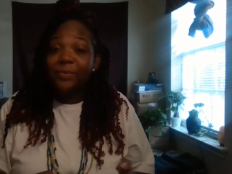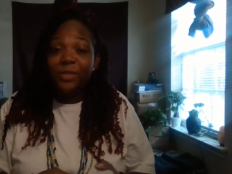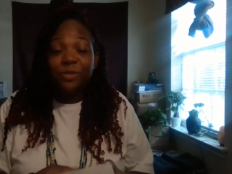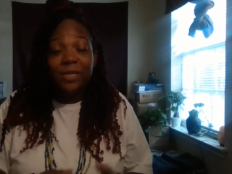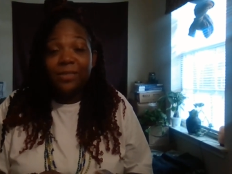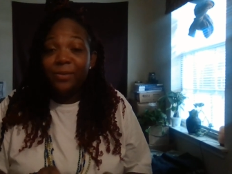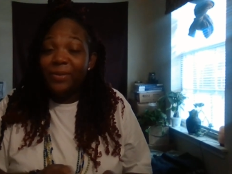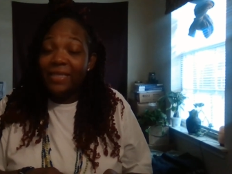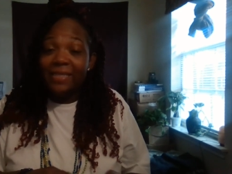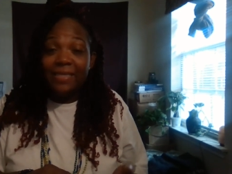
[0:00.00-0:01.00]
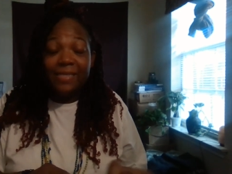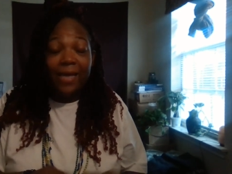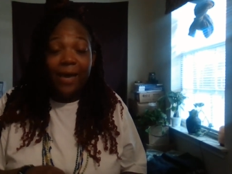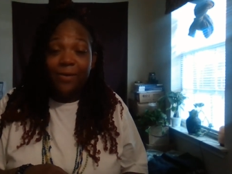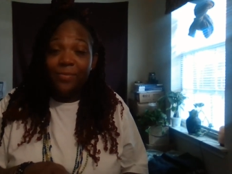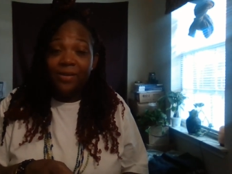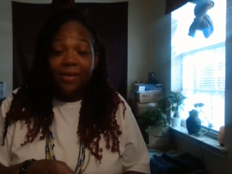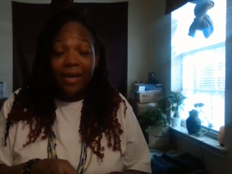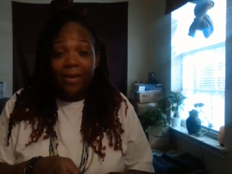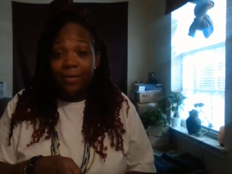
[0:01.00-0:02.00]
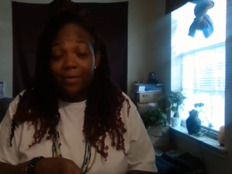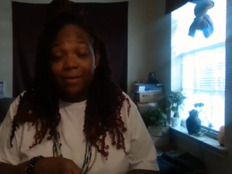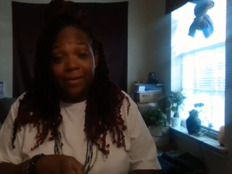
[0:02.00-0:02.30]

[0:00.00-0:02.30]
be trusted with this assignment. Like